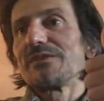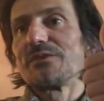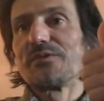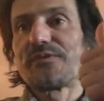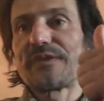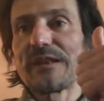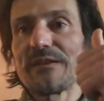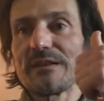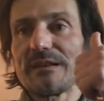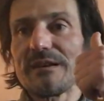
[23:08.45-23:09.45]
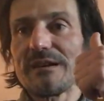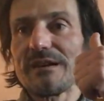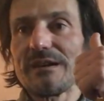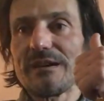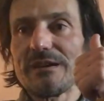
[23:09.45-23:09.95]
You feel
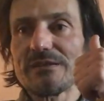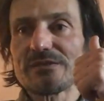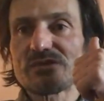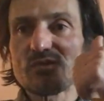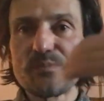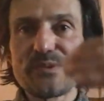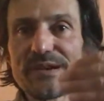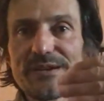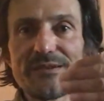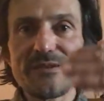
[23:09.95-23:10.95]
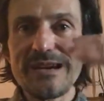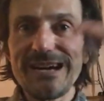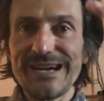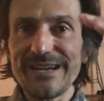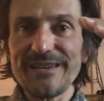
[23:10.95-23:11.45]
super
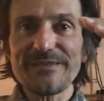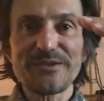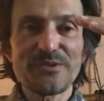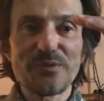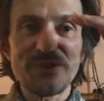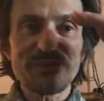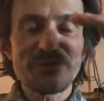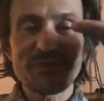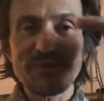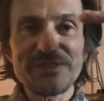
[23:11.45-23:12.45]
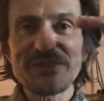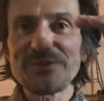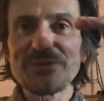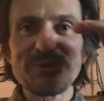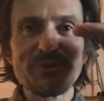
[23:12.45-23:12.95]
high. You want to
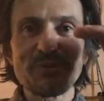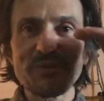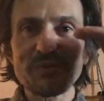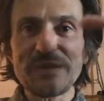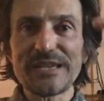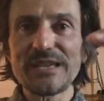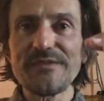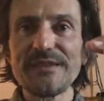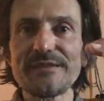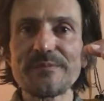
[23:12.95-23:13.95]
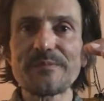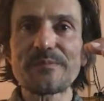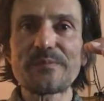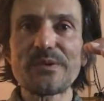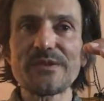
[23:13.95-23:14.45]
continue. You want to achieve it,
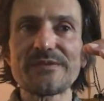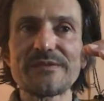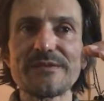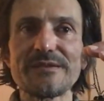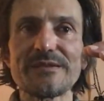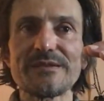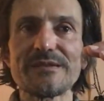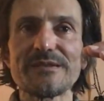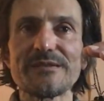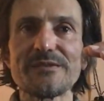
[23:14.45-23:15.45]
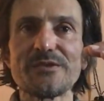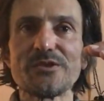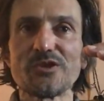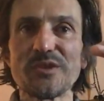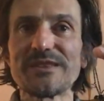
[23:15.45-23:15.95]
but
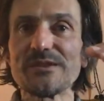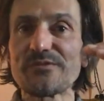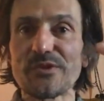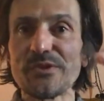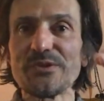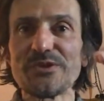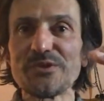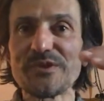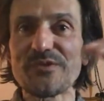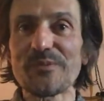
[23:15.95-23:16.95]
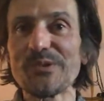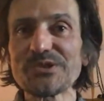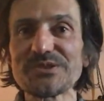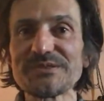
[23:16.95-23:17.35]
you do it not for you. You do it for Porsche.